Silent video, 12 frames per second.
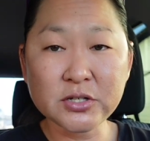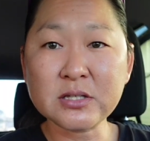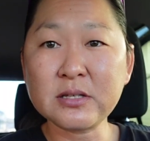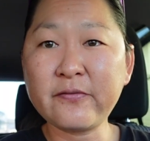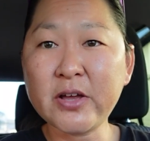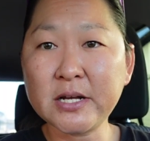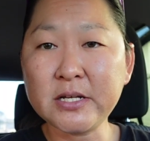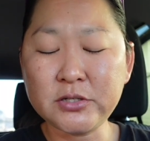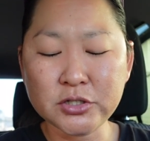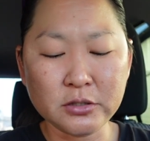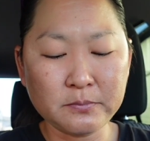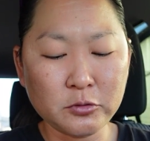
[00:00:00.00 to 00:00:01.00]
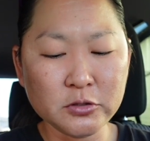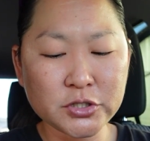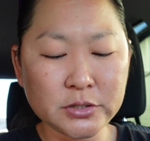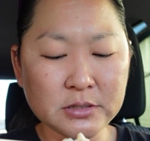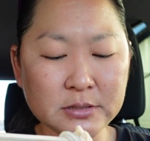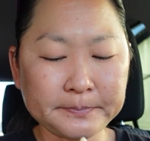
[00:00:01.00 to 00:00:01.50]
just the fatty junk
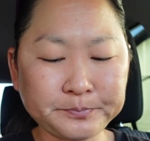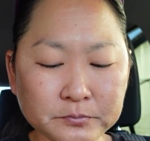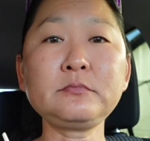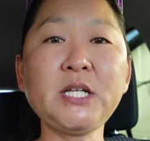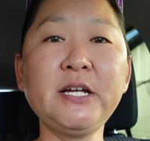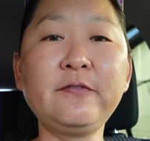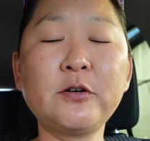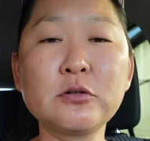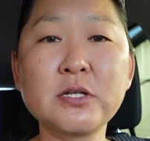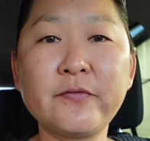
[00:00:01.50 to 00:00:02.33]
portions. And folks,